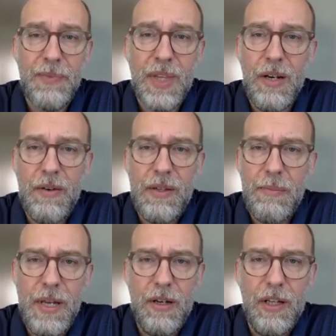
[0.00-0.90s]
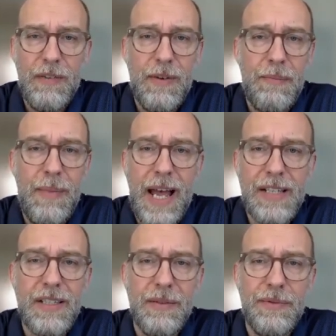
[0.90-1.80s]
you're in the middle of a
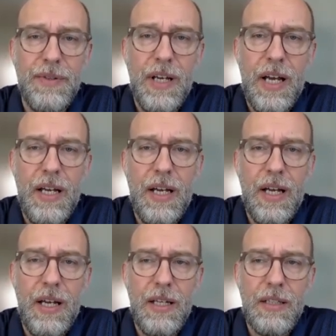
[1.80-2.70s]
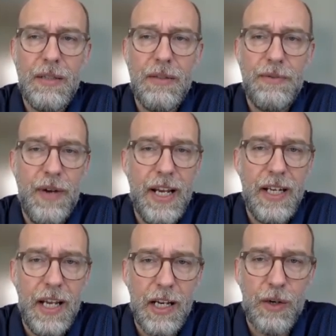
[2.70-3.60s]
massive fight
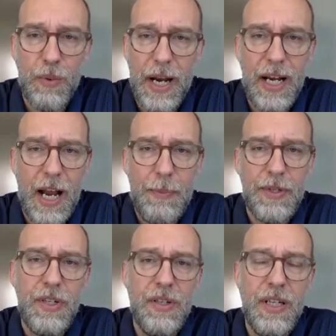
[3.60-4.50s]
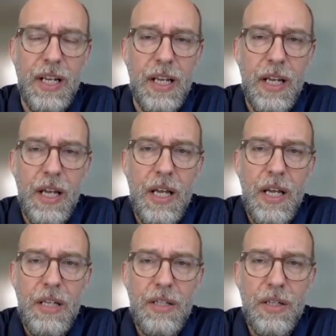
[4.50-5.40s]
and a great opportunity
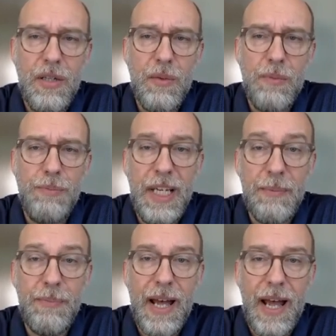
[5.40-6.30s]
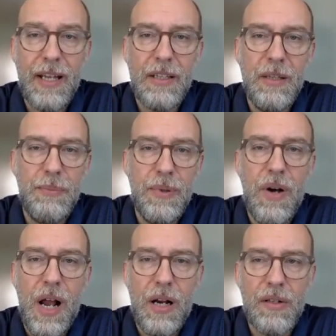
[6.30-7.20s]
to beat back the
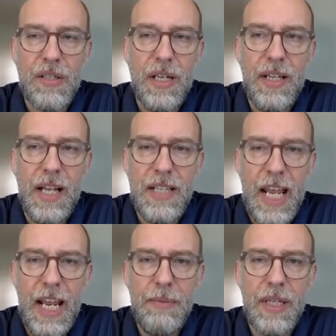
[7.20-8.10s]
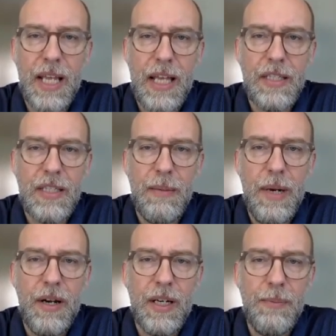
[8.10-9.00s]
bureaucracy that's aimed against the
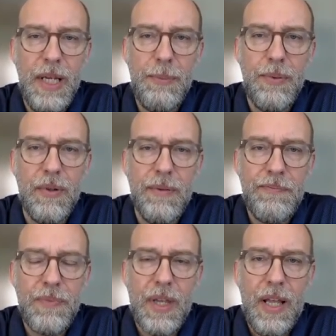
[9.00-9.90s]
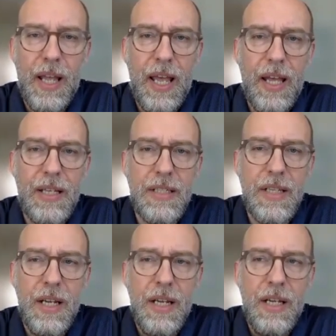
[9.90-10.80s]
American people. And
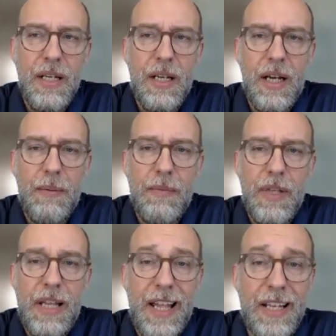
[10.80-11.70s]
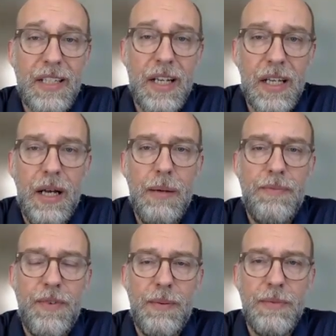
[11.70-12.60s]
that's going to come
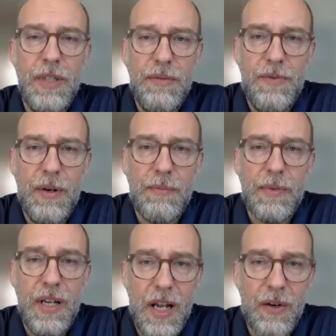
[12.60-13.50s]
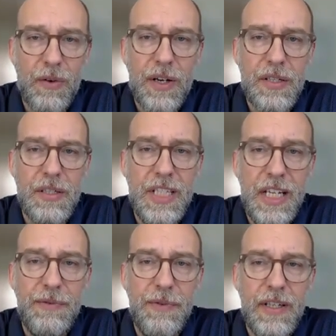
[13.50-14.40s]
from Congress
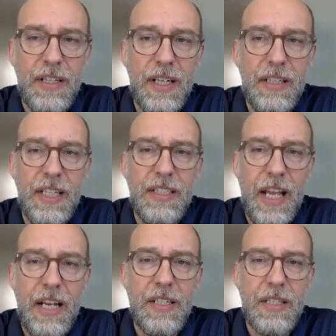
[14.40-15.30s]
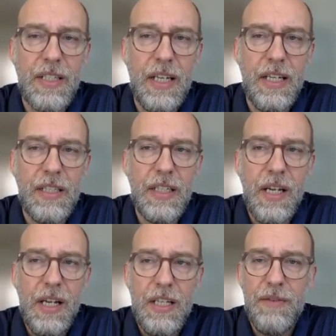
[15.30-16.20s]
defunding these agencies.
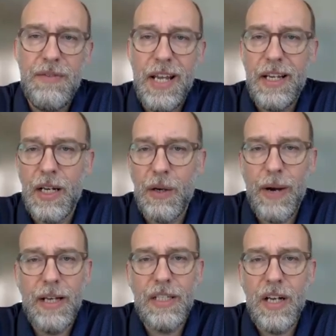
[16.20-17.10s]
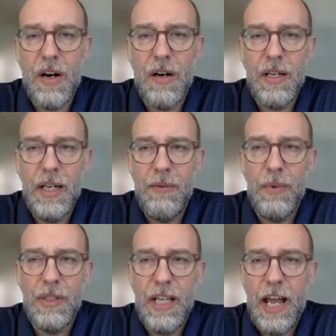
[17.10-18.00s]
You've taken a great start in
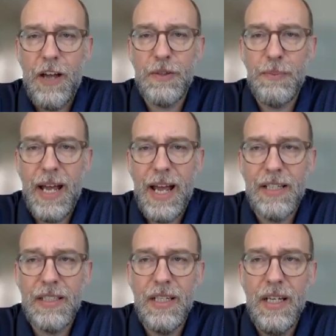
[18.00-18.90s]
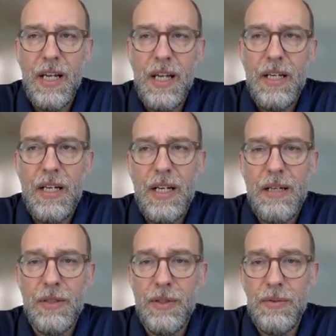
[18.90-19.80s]
what the House passed.
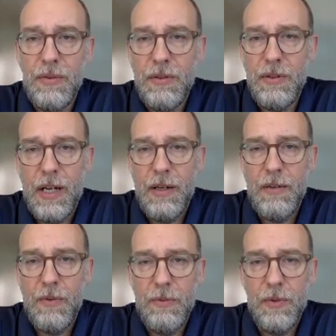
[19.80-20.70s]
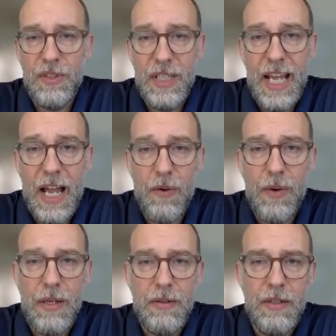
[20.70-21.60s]
We'll see how
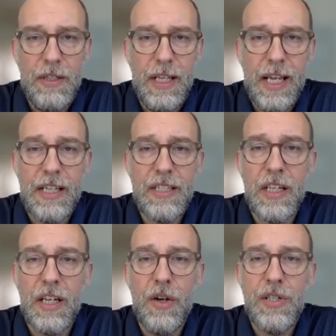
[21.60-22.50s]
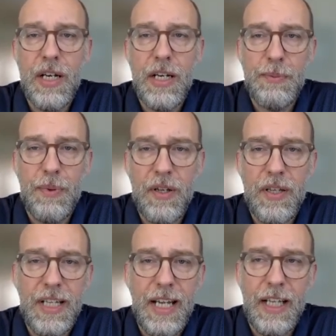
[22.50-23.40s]
it gets negotiated as part of the
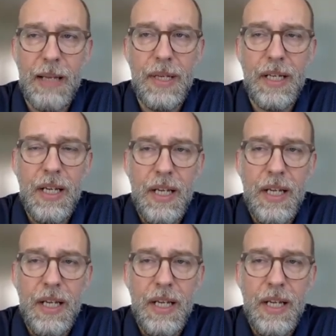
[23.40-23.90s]
debt limit.